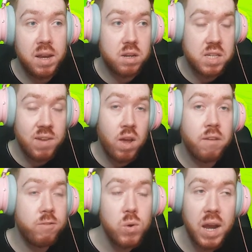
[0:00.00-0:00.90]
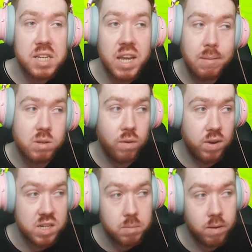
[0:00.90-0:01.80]
Because they've done a few gacha games with
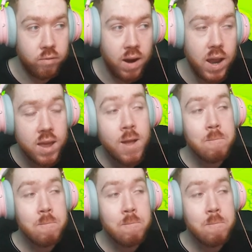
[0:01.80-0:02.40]
Elizabeth, right?